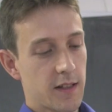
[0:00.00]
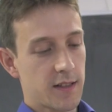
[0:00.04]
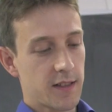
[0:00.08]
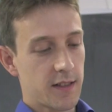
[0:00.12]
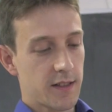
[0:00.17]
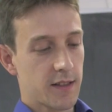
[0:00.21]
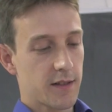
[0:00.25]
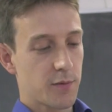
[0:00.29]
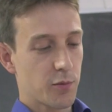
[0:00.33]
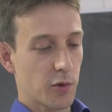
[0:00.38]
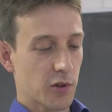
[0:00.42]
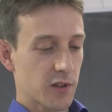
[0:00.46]
This
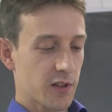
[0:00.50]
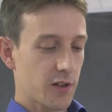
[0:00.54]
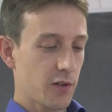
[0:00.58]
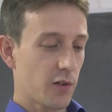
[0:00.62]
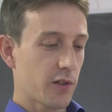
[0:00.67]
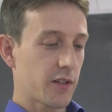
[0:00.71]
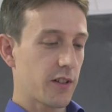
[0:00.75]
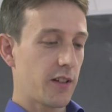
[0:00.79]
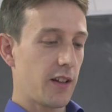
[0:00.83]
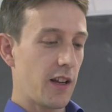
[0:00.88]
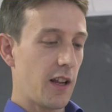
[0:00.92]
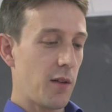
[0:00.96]
is what's
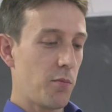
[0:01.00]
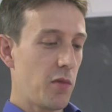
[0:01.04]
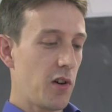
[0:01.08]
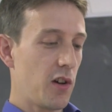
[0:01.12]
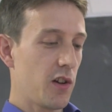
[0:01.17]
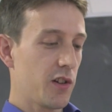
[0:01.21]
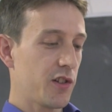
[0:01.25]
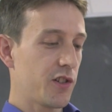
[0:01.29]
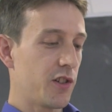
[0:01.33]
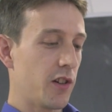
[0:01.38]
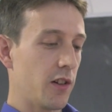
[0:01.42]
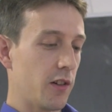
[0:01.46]
called an
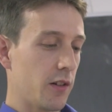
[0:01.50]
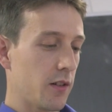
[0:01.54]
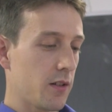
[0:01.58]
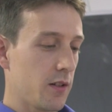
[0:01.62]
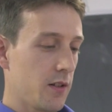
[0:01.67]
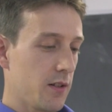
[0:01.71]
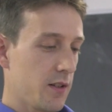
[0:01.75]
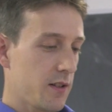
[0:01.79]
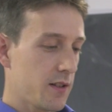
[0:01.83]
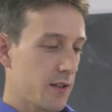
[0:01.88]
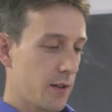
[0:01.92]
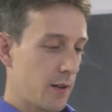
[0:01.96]
immersion.
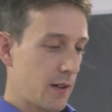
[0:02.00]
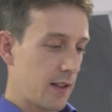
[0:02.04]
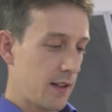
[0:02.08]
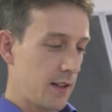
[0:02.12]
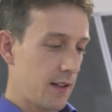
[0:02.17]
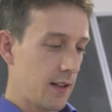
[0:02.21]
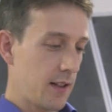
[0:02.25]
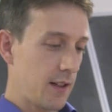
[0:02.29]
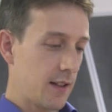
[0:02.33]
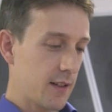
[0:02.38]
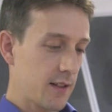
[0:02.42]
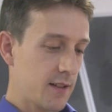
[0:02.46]
So it,
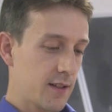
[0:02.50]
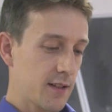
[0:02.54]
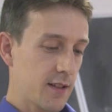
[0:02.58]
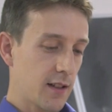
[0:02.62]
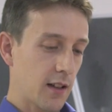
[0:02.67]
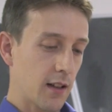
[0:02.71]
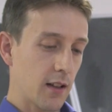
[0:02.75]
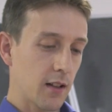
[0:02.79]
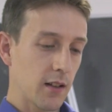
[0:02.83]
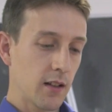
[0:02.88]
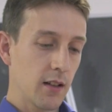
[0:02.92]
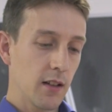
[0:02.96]
it's
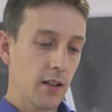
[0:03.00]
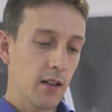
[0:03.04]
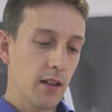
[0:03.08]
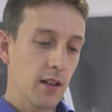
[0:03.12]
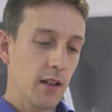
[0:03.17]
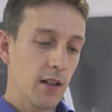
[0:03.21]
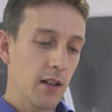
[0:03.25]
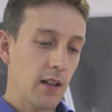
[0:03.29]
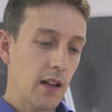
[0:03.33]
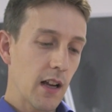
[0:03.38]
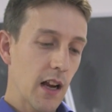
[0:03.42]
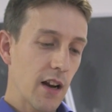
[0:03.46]
uh,
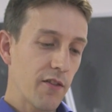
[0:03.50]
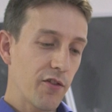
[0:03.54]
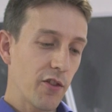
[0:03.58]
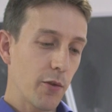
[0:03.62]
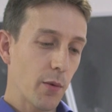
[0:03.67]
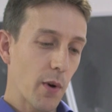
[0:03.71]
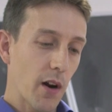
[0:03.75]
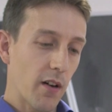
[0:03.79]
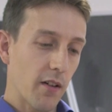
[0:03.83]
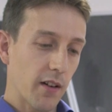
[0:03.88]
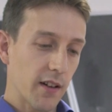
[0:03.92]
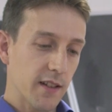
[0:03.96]

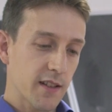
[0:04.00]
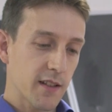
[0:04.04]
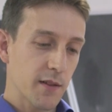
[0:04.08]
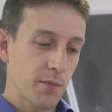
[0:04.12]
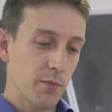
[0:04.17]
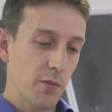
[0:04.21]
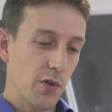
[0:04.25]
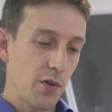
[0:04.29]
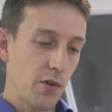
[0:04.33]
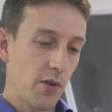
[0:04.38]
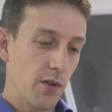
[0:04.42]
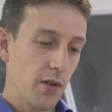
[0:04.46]
Everywhere it's
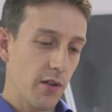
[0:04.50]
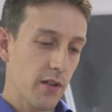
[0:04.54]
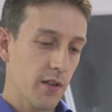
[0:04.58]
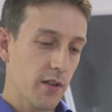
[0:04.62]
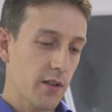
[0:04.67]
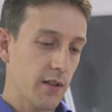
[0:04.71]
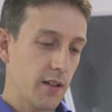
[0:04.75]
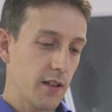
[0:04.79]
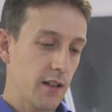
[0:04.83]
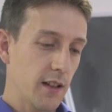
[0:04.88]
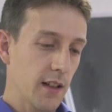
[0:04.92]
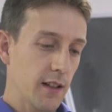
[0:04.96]

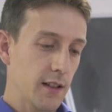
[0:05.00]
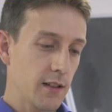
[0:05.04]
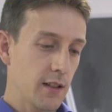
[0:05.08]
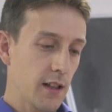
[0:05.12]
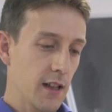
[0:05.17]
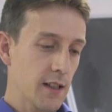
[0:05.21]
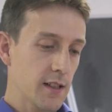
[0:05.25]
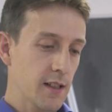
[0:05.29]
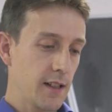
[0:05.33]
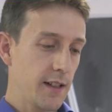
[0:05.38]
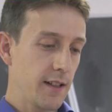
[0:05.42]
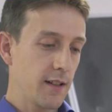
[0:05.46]
smooth, ni
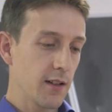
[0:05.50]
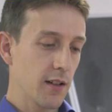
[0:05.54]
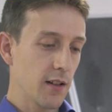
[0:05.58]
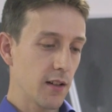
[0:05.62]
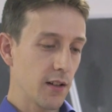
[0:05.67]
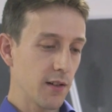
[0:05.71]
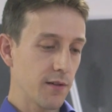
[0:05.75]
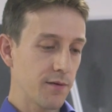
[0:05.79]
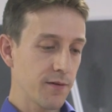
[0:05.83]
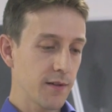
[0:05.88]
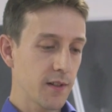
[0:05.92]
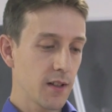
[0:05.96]
nicely
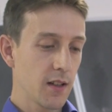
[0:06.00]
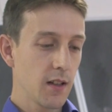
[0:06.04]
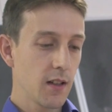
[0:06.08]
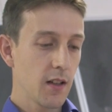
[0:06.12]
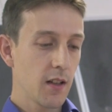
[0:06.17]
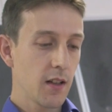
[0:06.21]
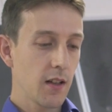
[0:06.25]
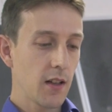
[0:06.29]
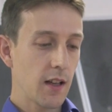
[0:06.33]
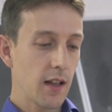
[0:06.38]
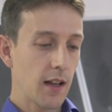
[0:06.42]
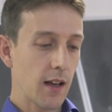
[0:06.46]
curved,
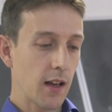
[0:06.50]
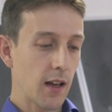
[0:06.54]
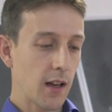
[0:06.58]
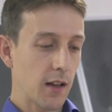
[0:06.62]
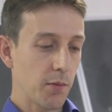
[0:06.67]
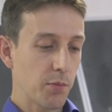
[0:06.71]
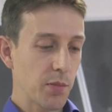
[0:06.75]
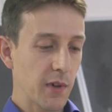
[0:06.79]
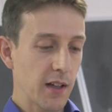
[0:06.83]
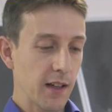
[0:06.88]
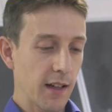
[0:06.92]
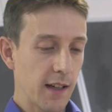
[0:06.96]
uh,
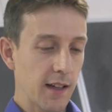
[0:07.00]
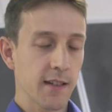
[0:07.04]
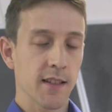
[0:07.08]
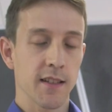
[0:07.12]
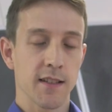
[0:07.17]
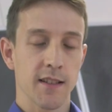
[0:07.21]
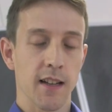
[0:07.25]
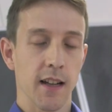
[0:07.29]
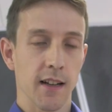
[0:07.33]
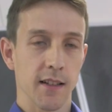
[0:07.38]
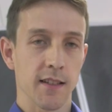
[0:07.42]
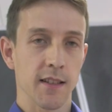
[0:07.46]
but it
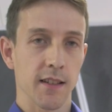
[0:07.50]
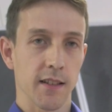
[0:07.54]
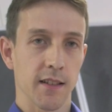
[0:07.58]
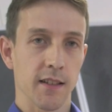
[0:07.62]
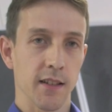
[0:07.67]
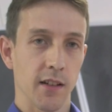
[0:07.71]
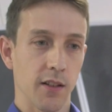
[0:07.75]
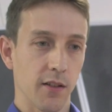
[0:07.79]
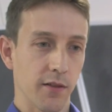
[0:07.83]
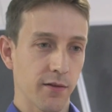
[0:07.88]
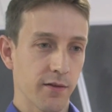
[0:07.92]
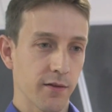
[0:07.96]
intersects
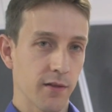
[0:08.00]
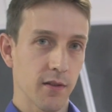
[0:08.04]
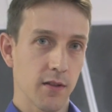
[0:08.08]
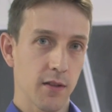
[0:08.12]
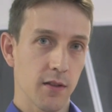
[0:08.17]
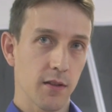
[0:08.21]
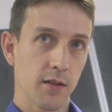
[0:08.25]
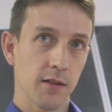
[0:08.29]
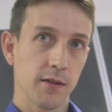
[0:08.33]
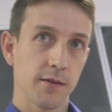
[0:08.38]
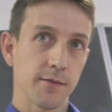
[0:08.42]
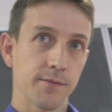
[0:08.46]
itself.
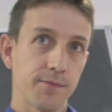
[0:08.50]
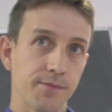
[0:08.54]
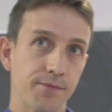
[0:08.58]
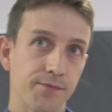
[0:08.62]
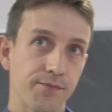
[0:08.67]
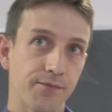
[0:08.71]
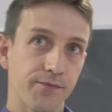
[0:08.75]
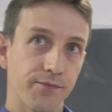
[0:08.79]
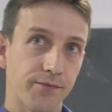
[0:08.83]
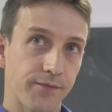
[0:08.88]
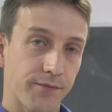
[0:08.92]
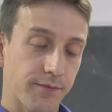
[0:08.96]
So that's kind of
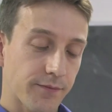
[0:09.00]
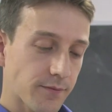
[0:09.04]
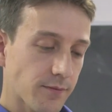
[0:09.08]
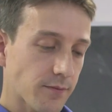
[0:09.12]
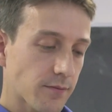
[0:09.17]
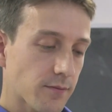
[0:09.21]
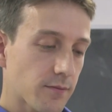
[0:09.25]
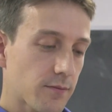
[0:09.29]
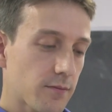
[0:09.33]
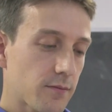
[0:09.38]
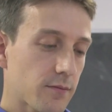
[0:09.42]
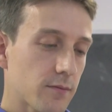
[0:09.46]
like a
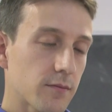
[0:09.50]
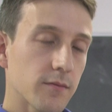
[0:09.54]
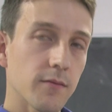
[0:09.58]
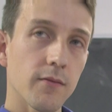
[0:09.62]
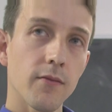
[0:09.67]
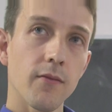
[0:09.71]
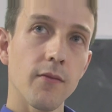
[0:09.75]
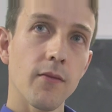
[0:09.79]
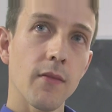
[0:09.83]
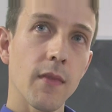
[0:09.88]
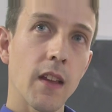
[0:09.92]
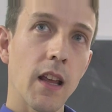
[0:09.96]
flaw. That
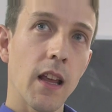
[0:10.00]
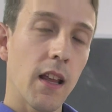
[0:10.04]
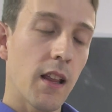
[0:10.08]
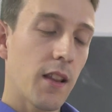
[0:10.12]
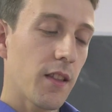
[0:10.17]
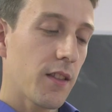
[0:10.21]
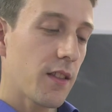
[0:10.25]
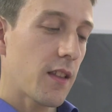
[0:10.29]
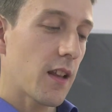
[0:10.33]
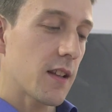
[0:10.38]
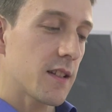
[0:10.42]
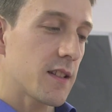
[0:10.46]
means it's
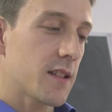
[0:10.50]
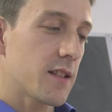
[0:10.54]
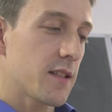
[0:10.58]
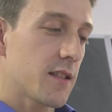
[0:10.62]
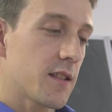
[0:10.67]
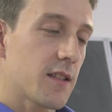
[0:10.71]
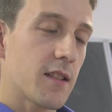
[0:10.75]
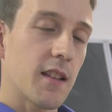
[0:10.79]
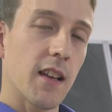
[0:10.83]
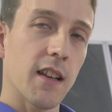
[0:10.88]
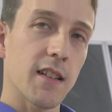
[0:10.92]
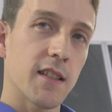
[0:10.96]
not a that's,
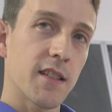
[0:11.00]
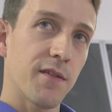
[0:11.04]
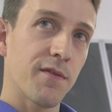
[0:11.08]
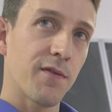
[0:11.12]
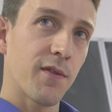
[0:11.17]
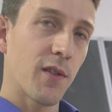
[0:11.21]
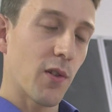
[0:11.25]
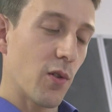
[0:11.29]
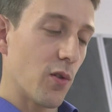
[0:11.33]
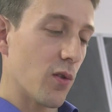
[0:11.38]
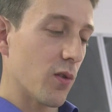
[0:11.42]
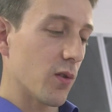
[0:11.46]
Klein bottle. That's a
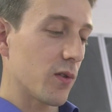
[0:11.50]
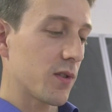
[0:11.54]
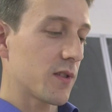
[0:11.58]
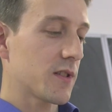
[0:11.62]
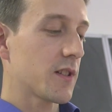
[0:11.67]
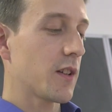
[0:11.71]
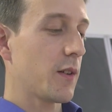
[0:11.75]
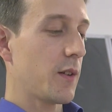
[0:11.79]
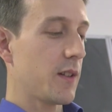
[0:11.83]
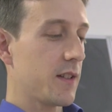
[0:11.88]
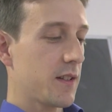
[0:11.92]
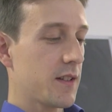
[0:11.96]
flaw.
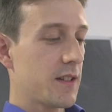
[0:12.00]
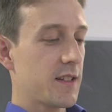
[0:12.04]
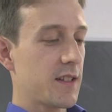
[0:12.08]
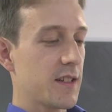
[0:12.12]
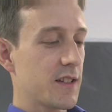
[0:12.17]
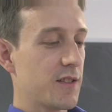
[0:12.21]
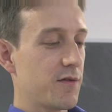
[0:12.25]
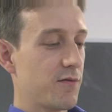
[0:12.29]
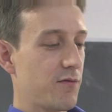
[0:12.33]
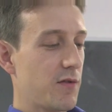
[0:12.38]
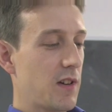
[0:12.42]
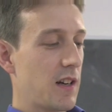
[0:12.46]
So this
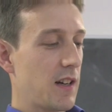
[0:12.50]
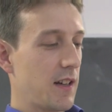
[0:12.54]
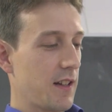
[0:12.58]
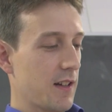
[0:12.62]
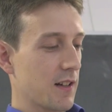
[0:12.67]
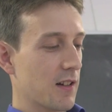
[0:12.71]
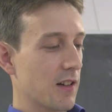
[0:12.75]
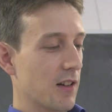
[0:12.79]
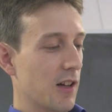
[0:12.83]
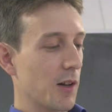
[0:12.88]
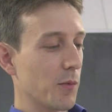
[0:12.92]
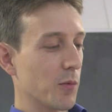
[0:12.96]
isn't really a
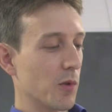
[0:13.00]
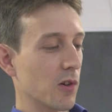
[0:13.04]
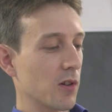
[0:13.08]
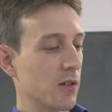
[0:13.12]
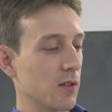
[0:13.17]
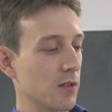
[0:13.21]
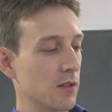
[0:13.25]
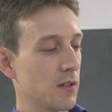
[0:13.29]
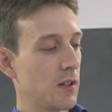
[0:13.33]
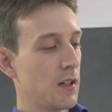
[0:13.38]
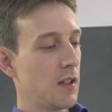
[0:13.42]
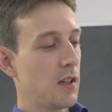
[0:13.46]
Klein
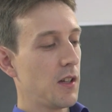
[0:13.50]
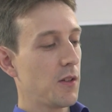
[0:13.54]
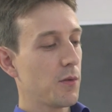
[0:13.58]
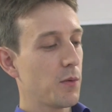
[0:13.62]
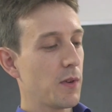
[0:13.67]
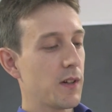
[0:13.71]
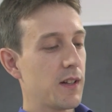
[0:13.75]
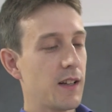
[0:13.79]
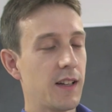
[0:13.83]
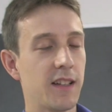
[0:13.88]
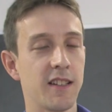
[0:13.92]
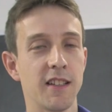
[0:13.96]
bottle.
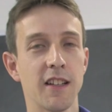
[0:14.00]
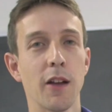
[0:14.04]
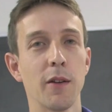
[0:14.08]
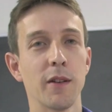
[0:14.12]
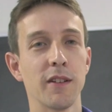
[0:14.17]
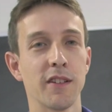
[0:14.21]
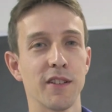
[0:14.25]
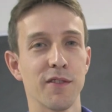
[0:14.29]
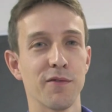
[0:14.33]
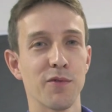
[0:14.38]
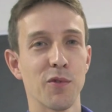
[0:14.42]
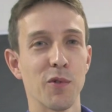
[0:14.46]
We'd need to go
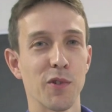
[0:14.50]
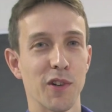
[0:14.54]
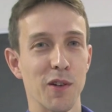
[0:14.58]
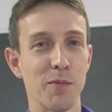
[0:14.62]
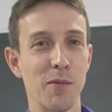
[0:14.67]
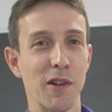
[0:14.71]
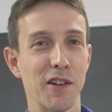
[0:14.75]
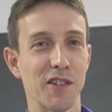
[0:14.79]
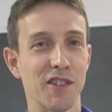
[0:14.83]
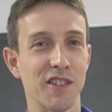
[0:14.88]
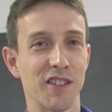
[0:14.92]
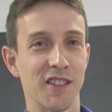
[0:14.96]
into four
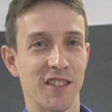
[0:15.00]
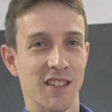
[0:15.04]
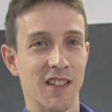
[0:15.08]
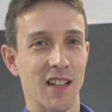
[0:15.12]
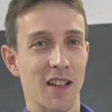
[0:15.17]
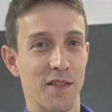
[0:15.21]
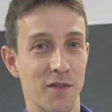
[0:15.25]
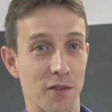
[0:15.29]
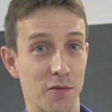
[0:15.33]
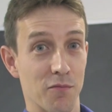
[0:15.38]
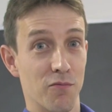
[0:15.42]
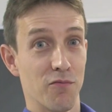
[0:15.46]
dimensions to
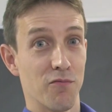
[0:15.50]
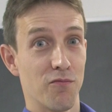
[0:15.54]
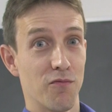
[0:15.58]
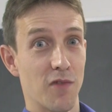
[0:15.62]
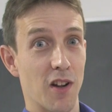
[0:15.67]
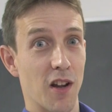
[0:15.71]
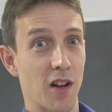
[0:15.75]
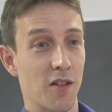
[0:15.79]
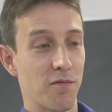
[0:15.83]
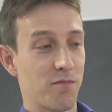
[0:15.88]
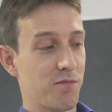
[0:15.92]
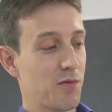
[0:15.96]
have a,
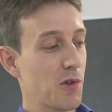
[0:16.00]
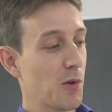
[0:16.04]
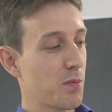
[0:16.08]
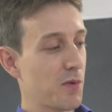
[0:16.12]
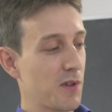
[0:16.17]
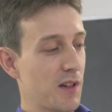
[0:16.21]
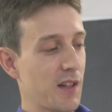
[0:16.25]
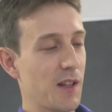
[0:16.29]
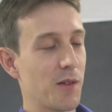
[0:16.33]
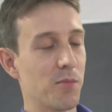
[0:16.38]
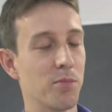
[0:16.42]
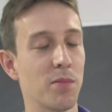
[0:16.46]
a
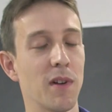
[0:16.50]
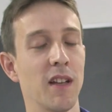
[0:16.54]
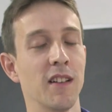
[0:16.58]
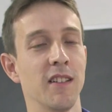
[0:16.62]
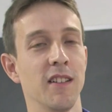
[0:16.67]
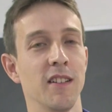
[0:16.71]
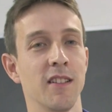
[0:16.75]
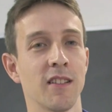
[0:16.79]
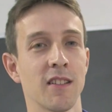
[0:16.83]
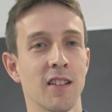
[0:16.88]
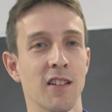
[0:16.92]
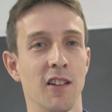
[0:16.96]
properly
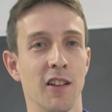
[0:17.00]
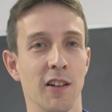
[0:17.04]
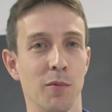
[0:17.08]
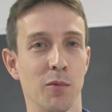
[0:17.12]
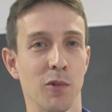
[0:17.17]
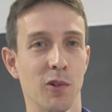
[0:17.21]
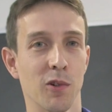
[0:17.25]
embedded Klein